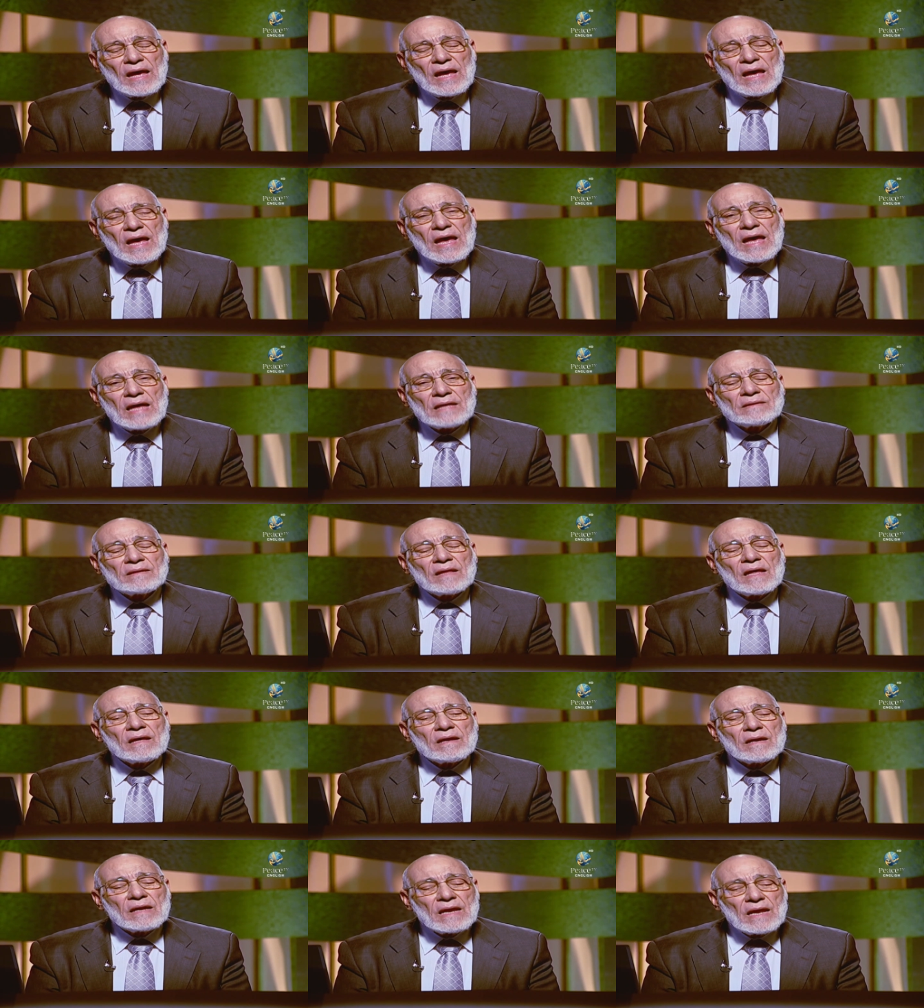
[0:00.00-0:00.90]
and
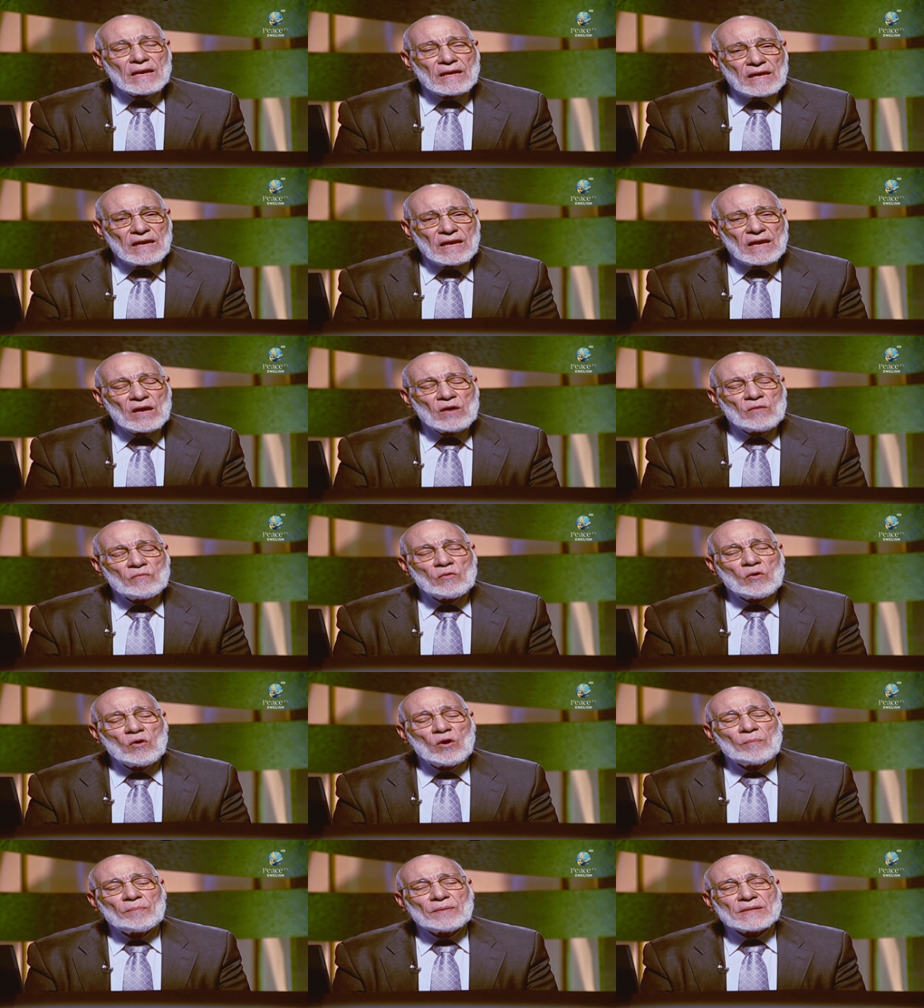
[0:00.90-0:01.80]
really we
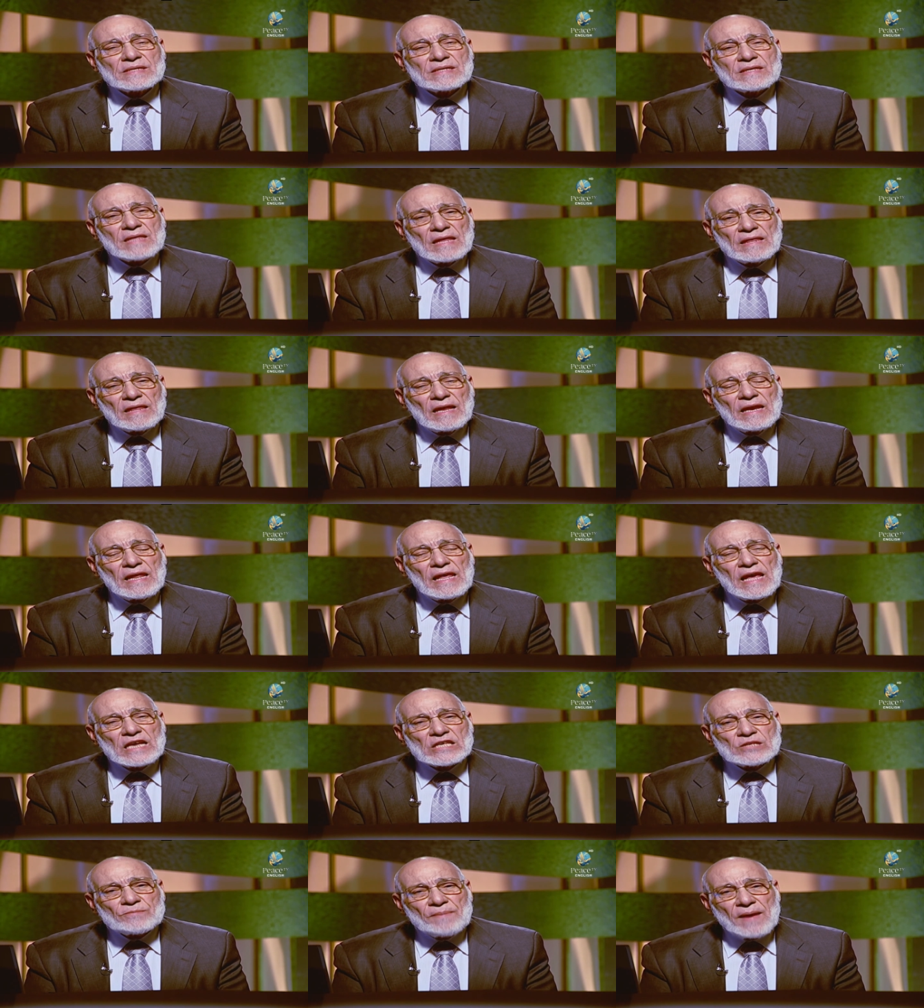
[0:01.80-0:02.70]
will be steadily
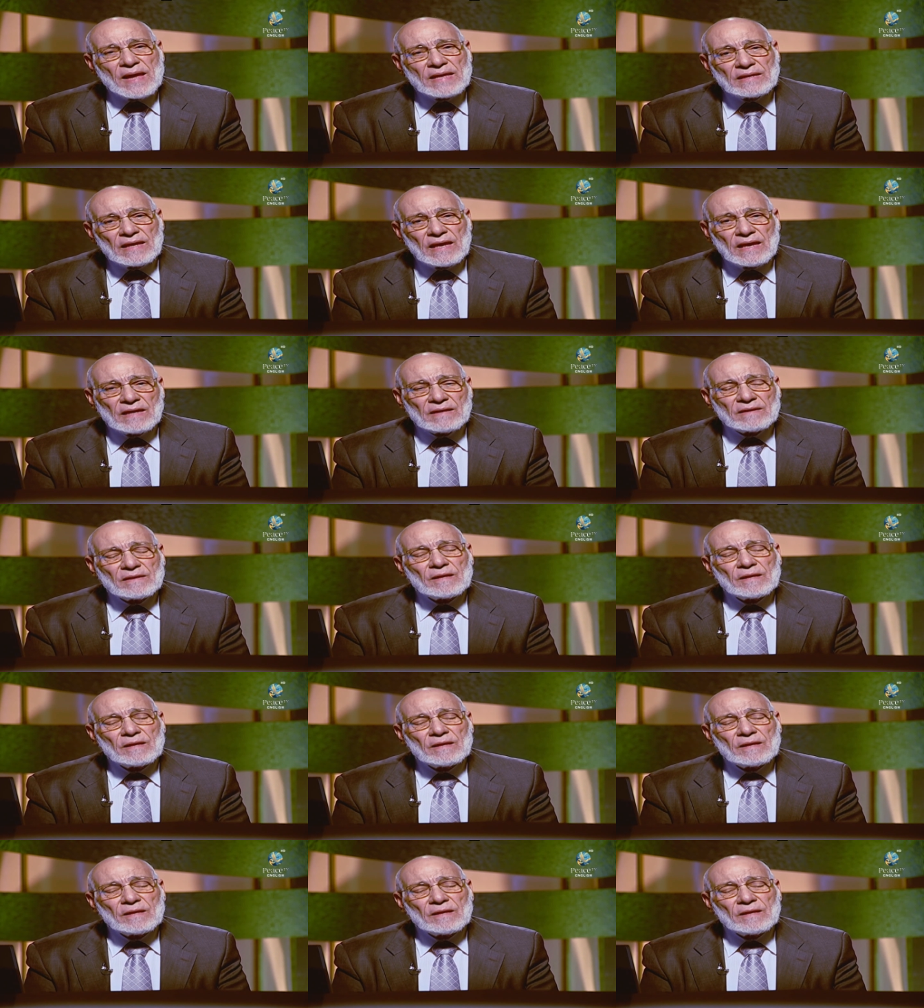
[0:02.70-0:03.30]
expanding it.